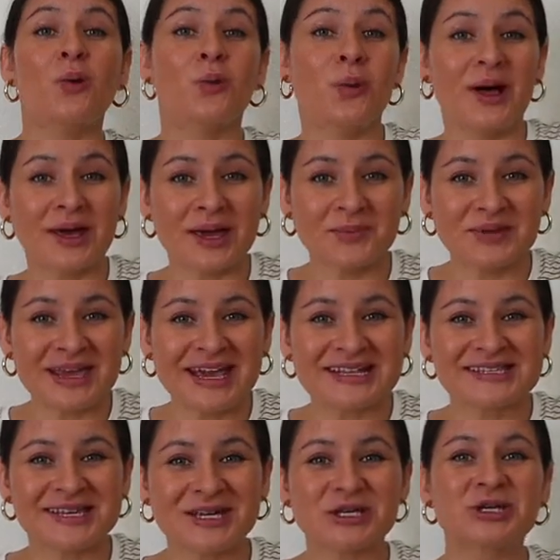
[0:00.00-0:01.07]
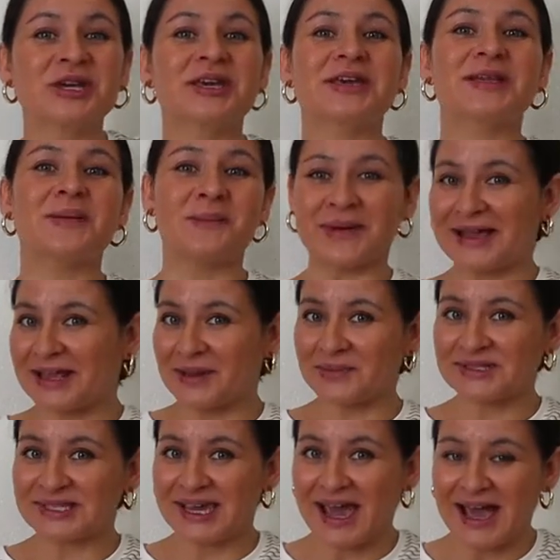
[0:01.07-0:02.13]
Welcome to Cat's Kitchen. My name
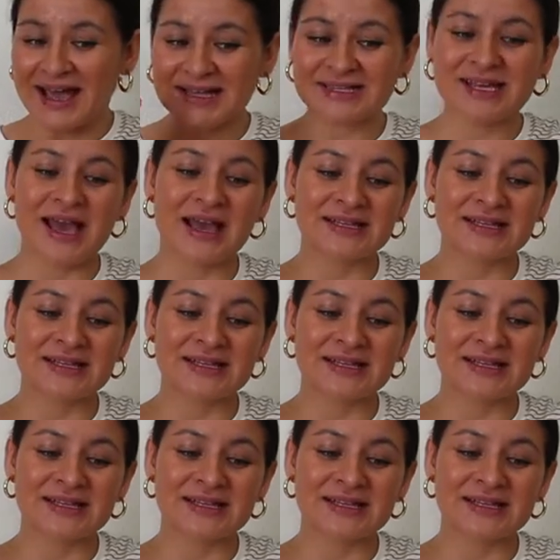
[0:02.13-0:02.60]
is Kat.